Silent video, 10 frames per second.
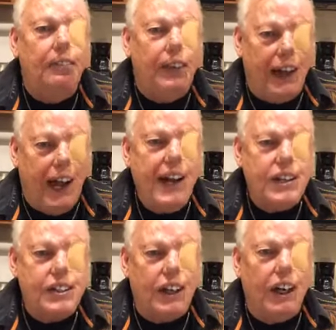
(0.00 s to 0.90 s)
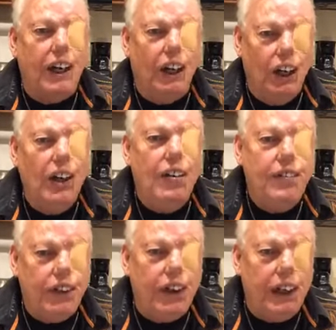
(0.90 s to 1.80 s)
But I say,
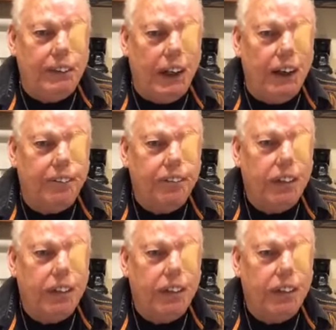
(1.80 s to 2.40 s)
love your enemy.